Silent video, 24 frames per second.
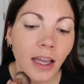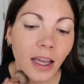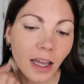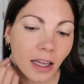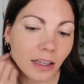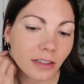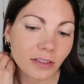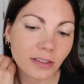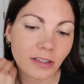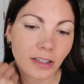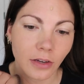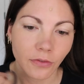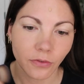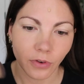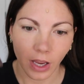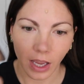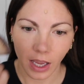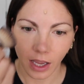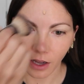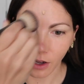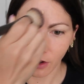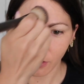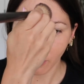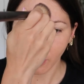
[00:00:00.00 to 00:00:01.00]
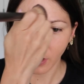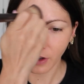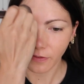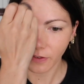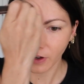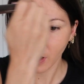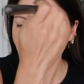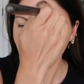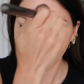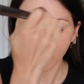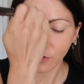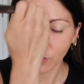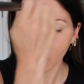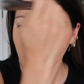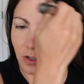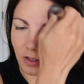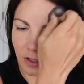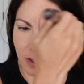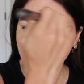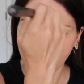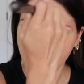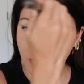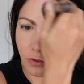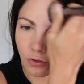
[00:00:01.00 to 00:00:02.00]
And so now I've kind of
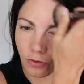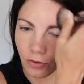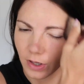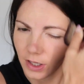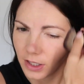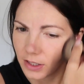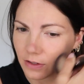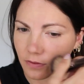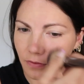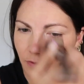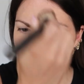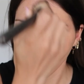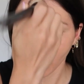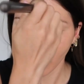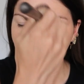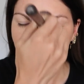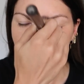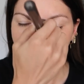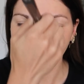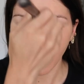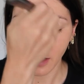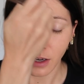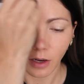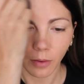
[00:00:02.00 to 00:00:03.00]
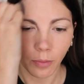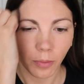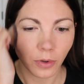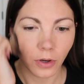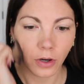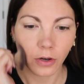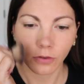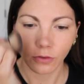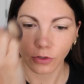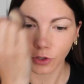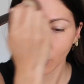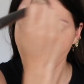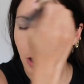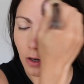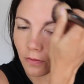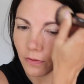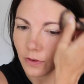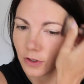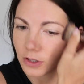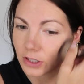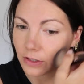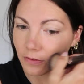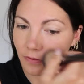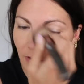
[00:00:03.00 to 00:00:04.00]
just transferred that approach
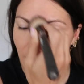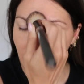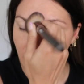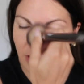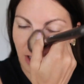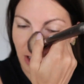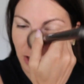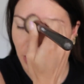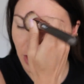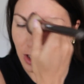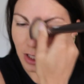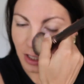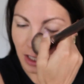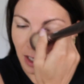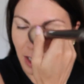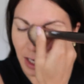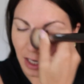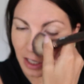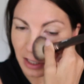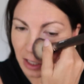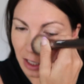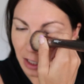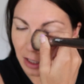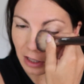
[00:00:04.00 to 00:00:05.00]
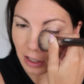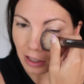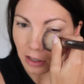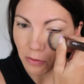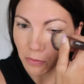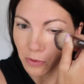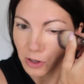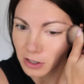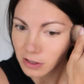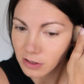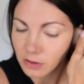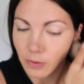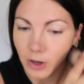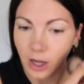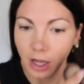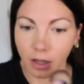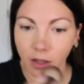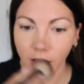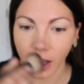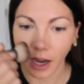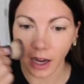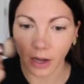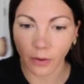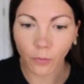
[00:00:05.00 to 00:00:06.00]
over to foundation, and I think it works
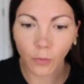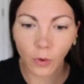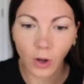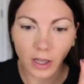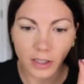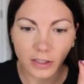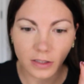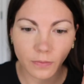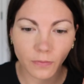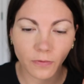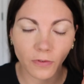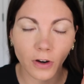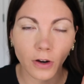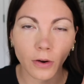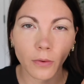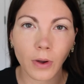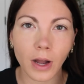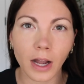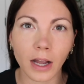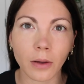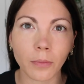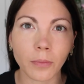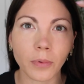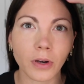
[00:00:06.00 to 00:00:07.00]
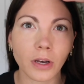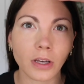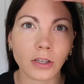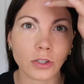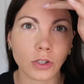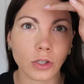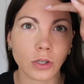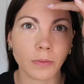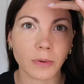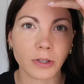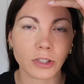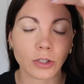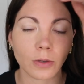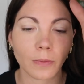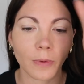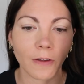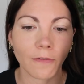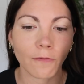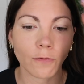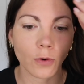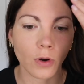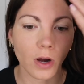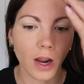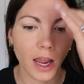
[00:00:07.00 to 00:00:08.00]
well. I was for a while putting too much on
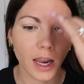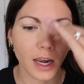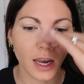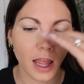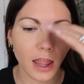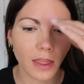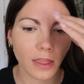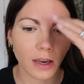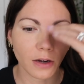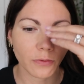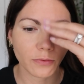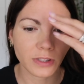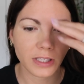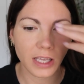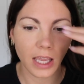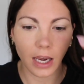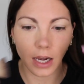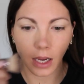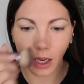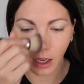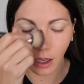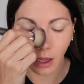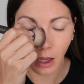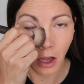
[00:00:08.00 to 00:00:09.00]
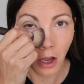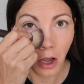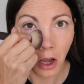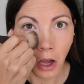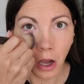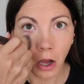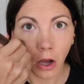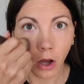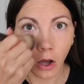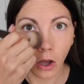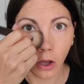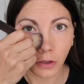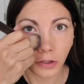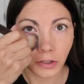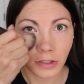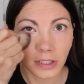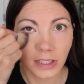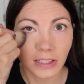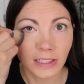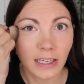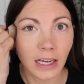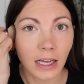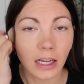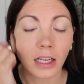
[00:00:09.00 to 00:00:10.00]
my forehead, and then it was getting all
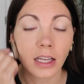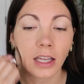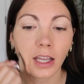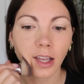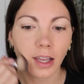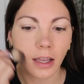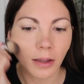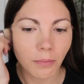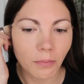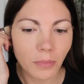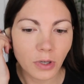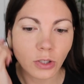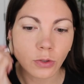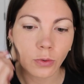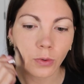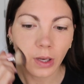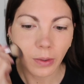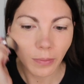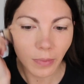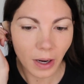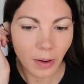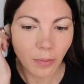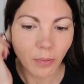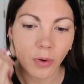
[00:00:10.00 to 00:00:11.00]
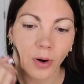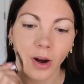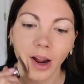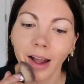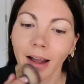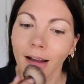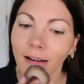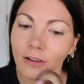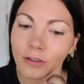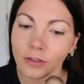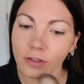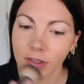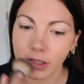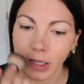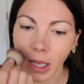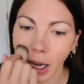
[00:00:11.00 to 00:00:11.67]
stuck in between my brows.